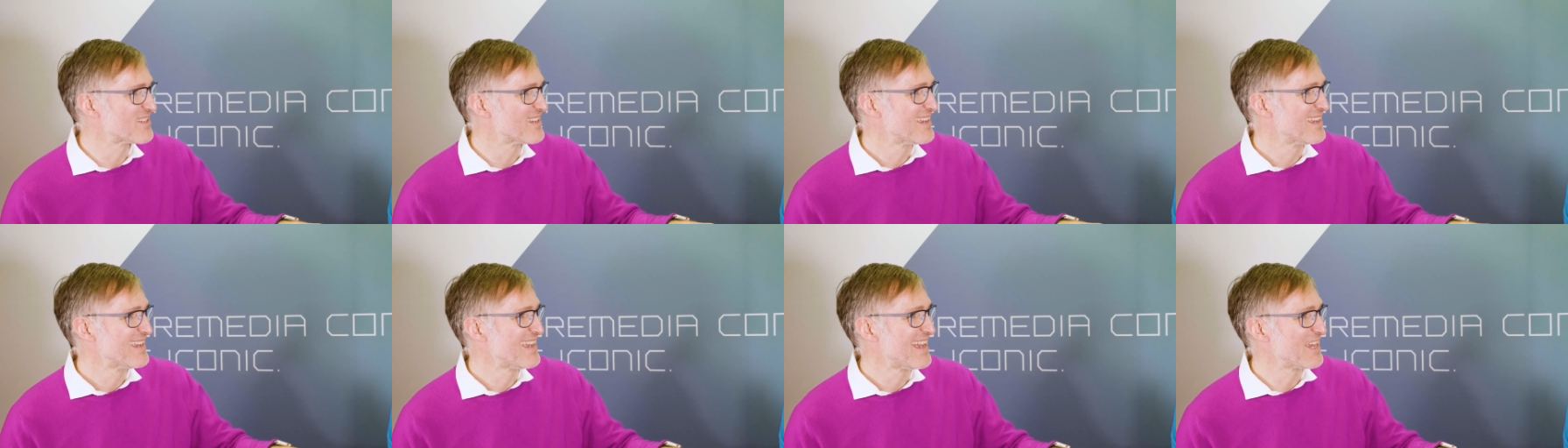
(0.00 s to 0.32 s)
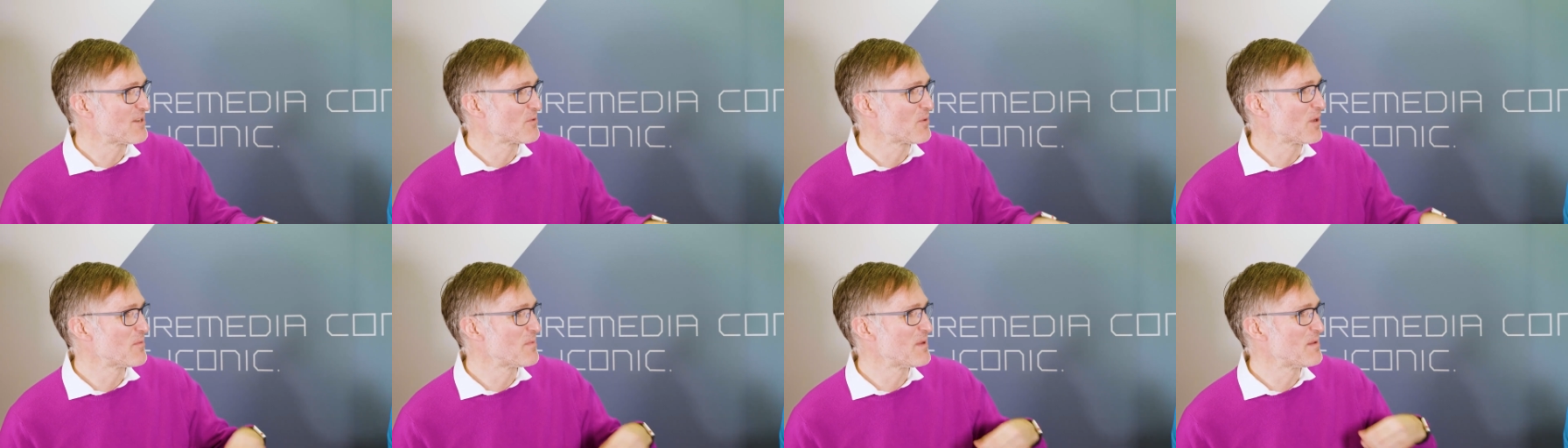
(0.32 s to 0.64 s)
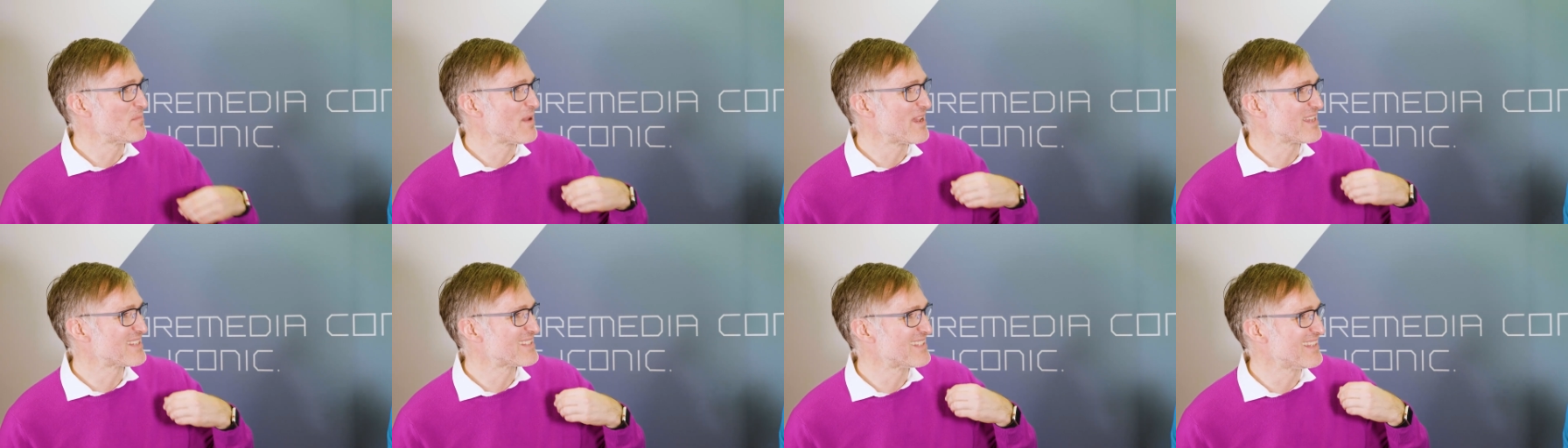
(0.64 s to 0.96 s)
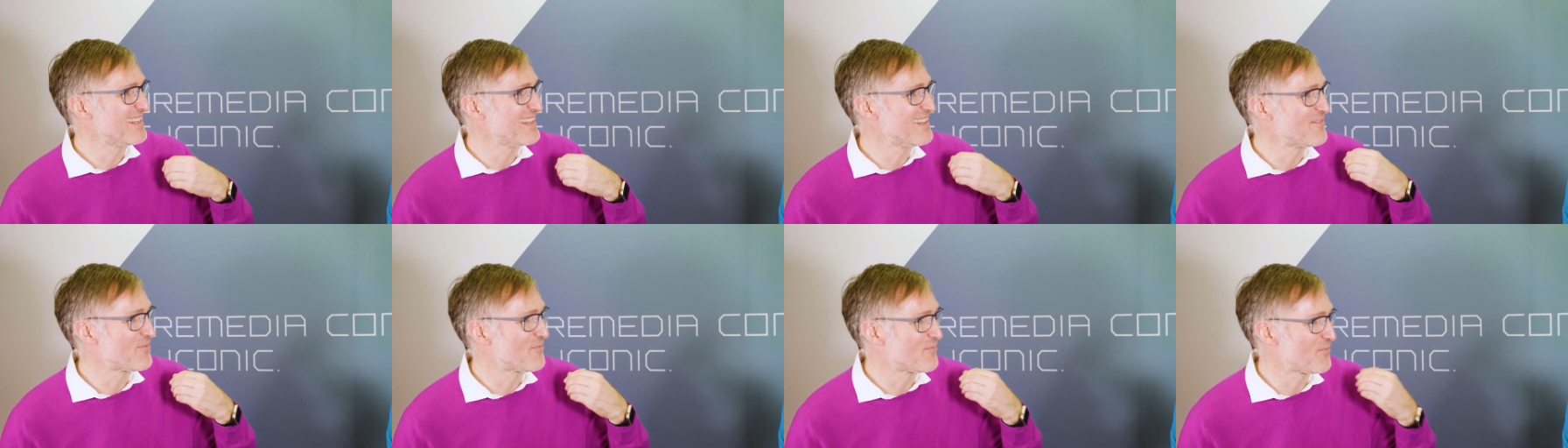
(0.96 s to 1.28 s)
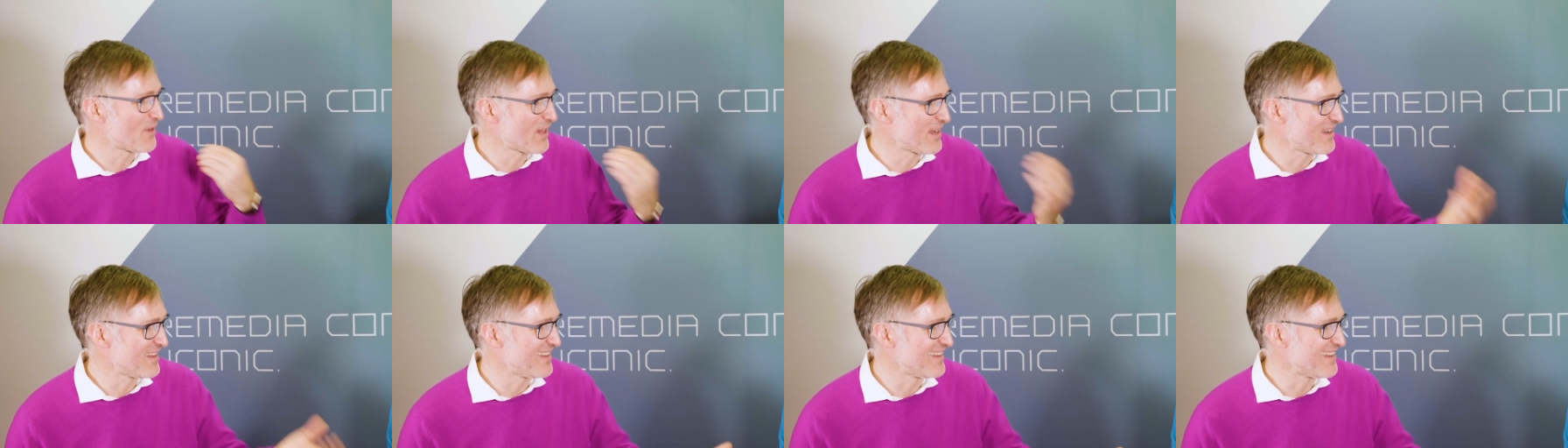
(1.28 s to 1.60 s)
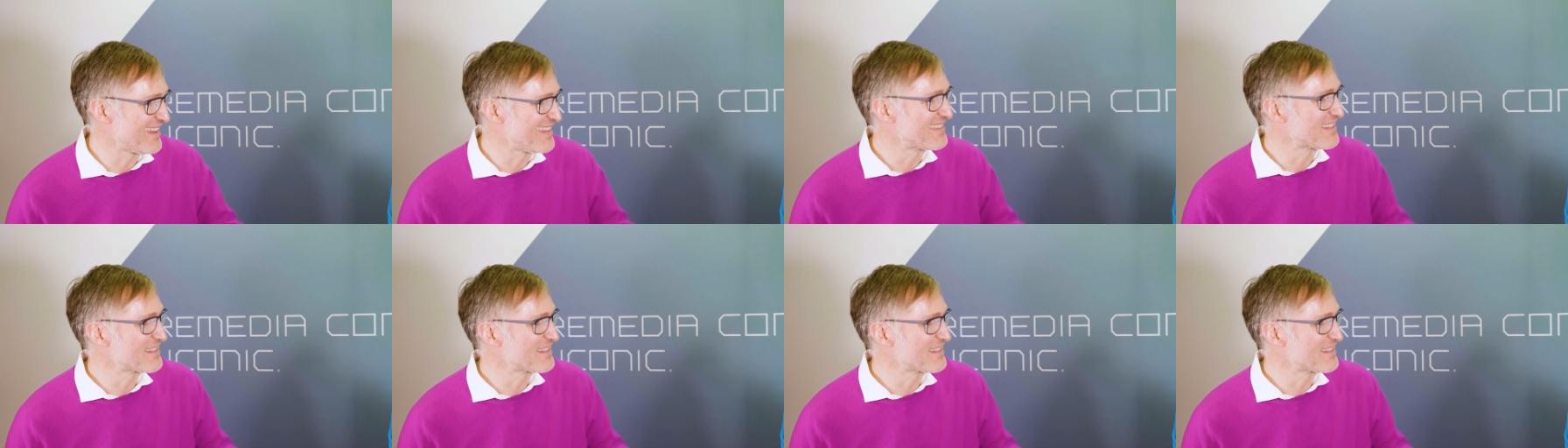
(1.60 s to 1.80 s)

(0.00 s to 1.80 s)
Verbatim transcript: Yep. It will be basically funny,